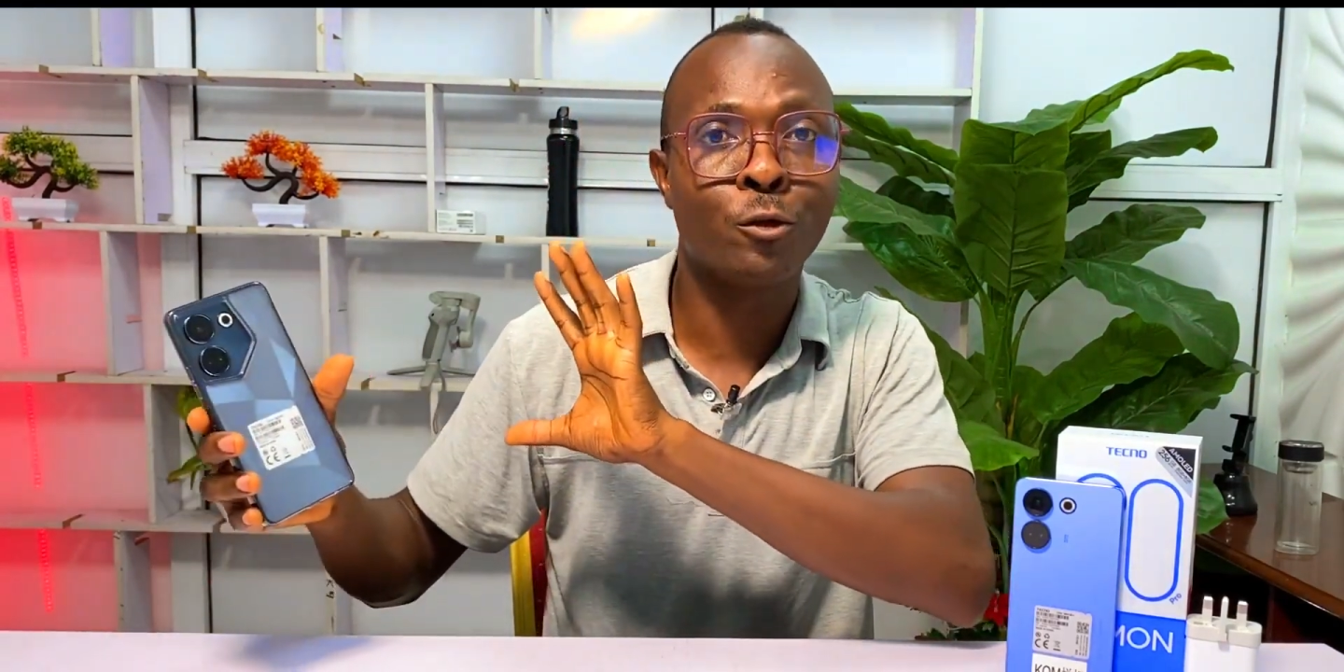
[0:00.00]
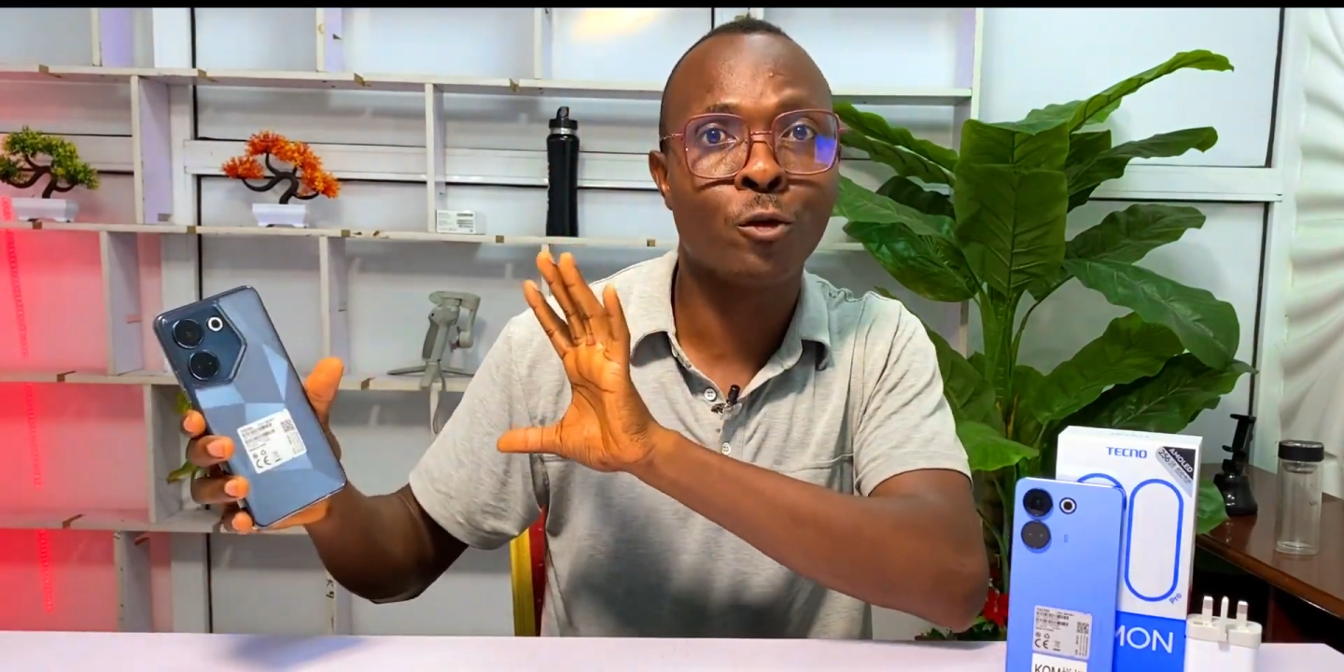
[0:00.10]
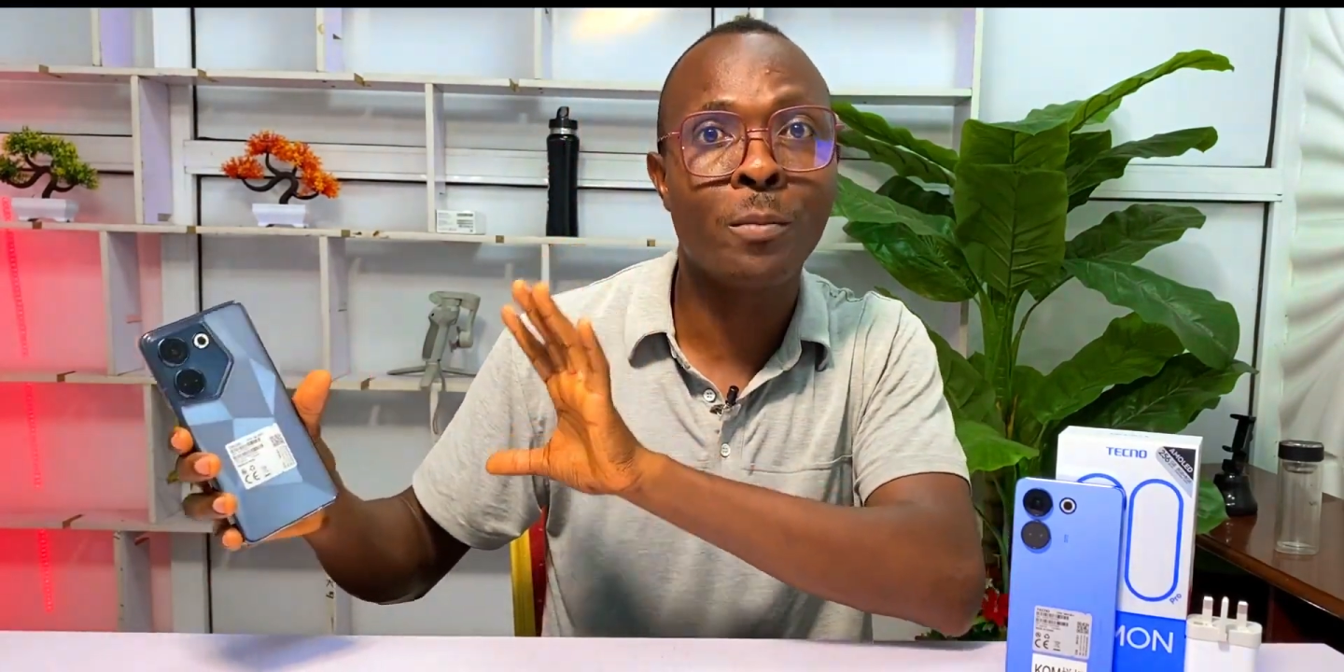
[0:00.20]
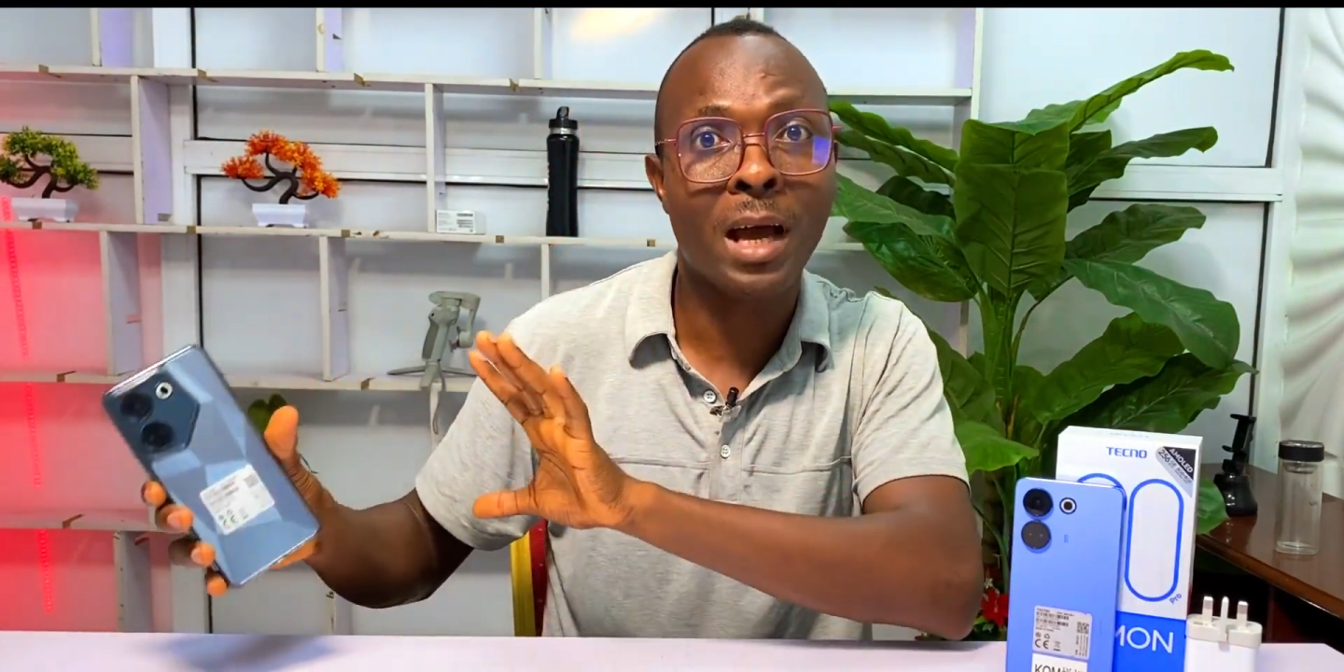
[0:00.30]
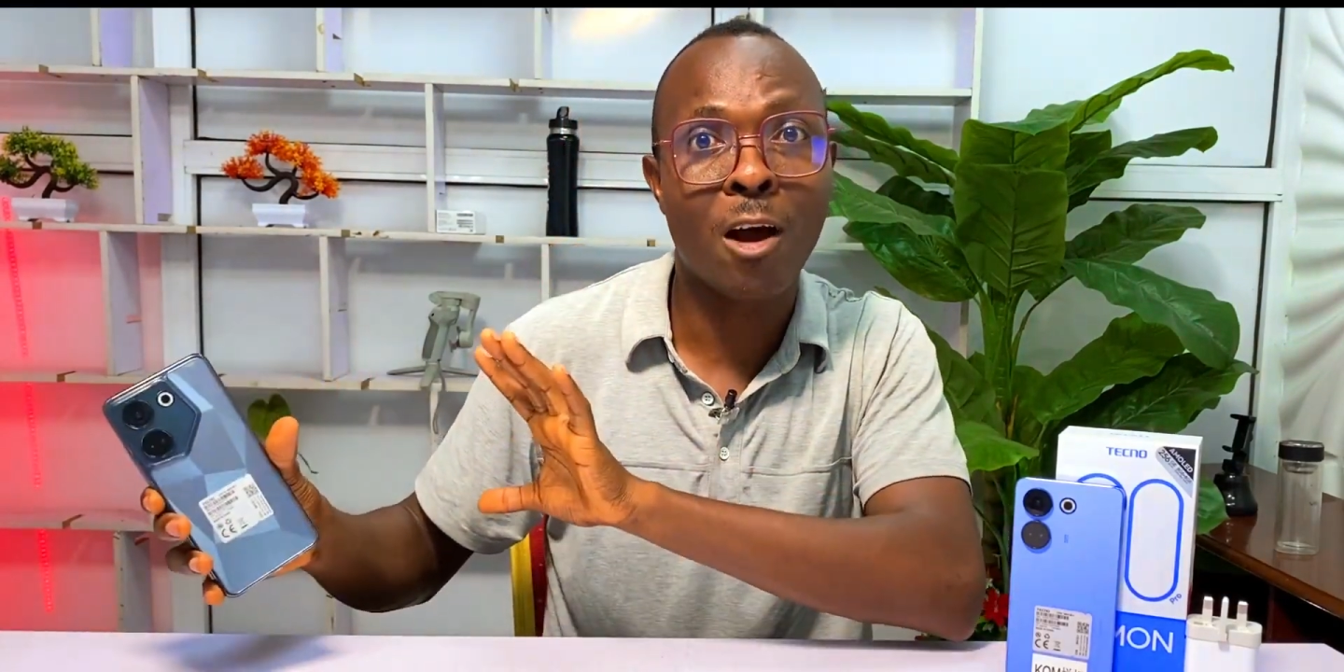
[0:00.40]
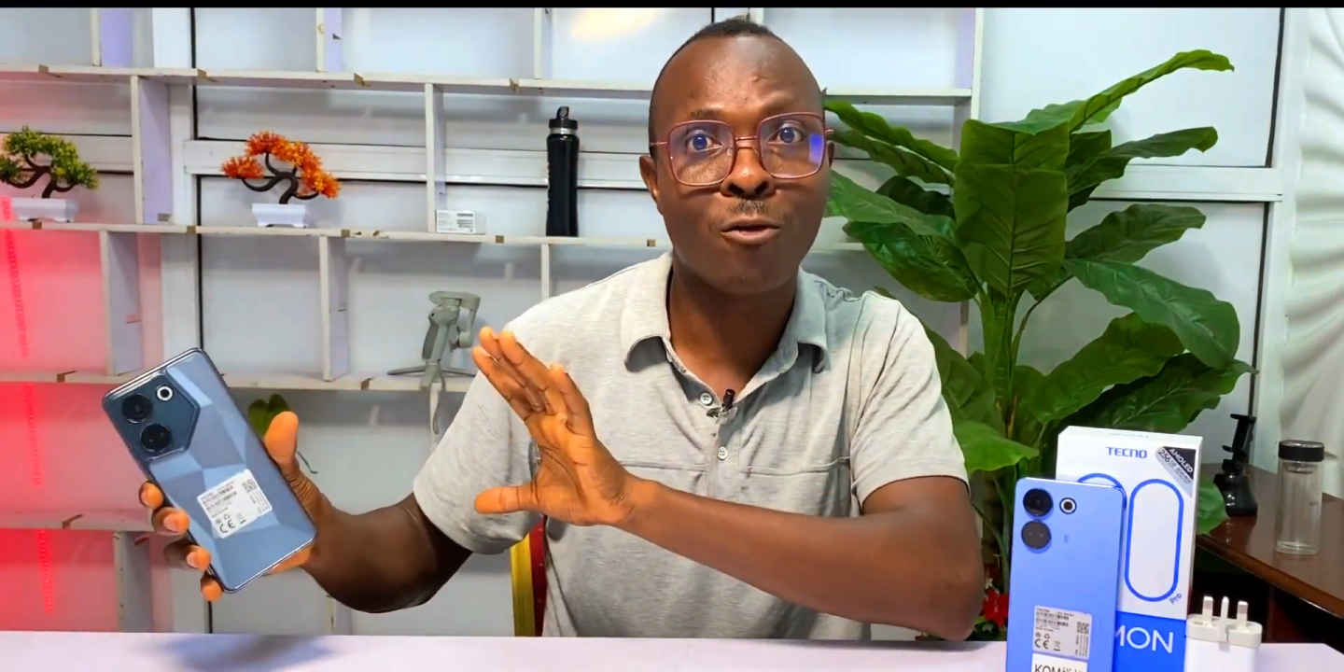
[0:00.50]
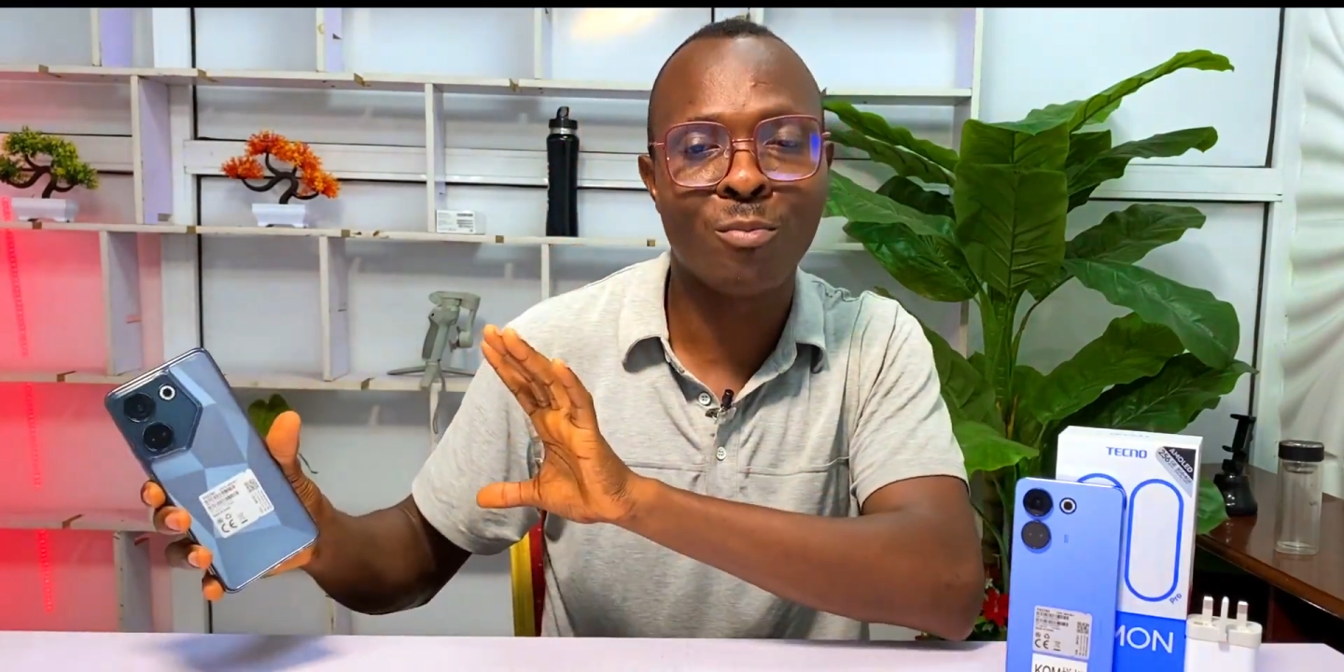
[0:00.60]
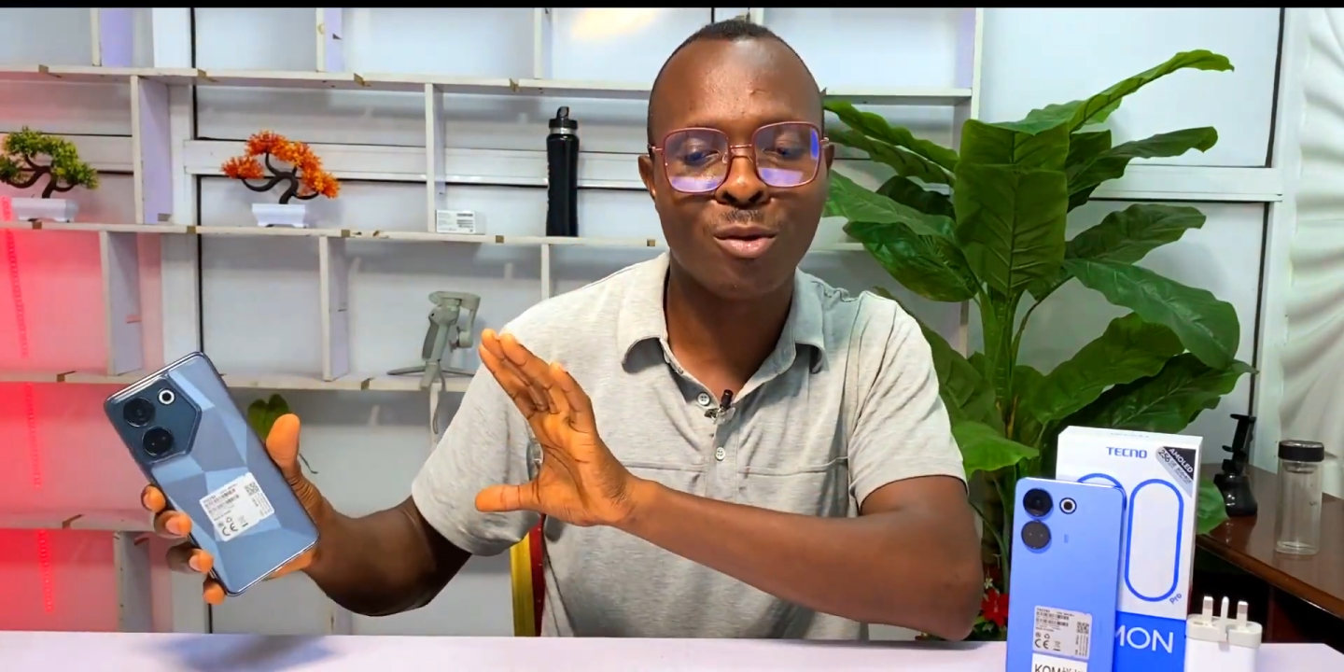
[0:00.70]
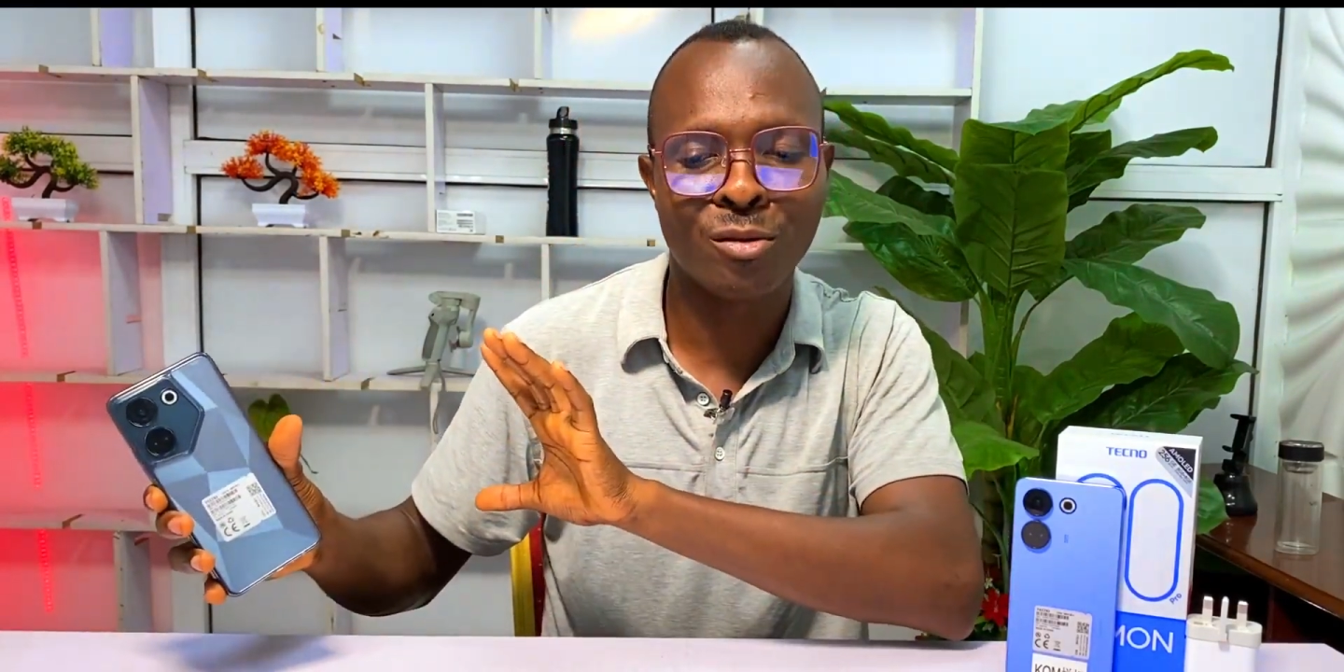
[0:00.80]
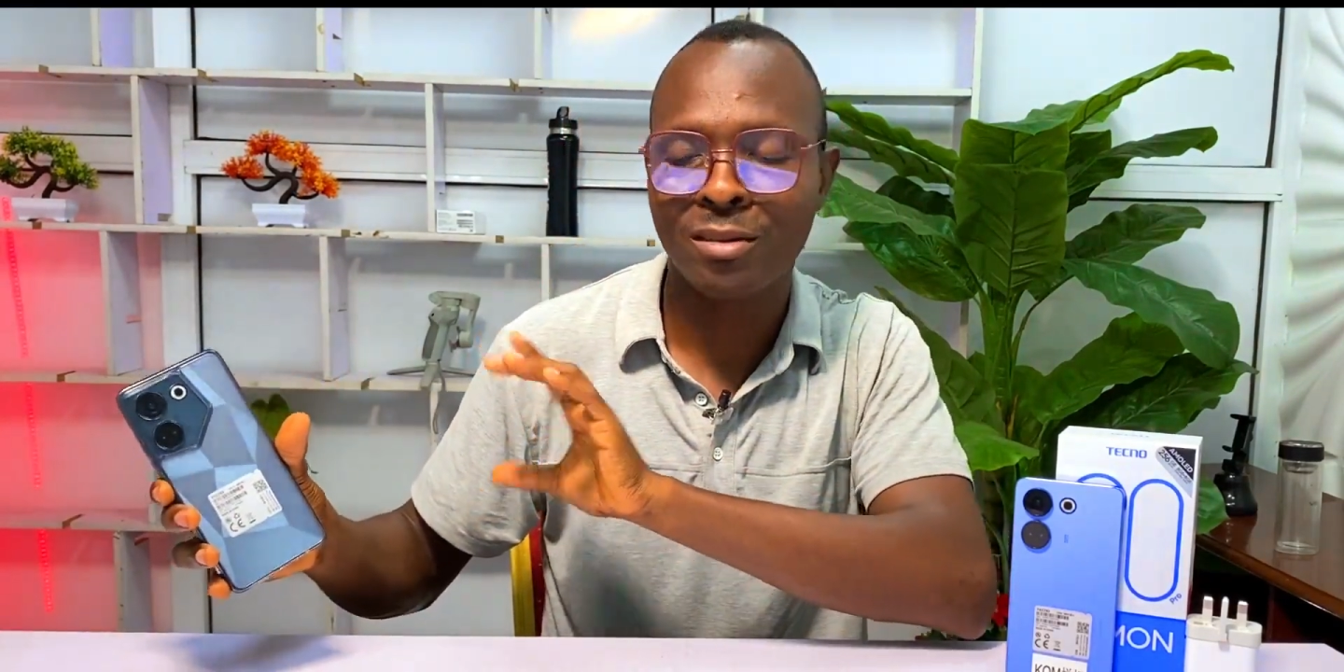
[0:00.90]
somehow,
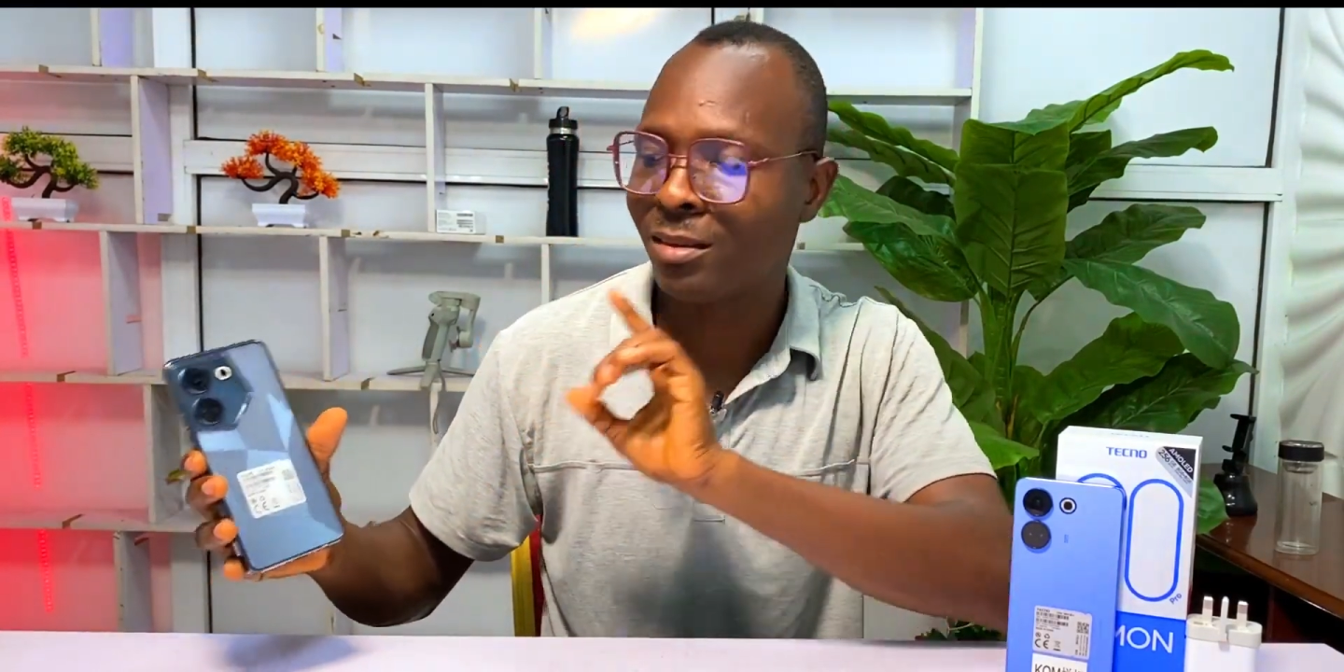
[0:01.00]
but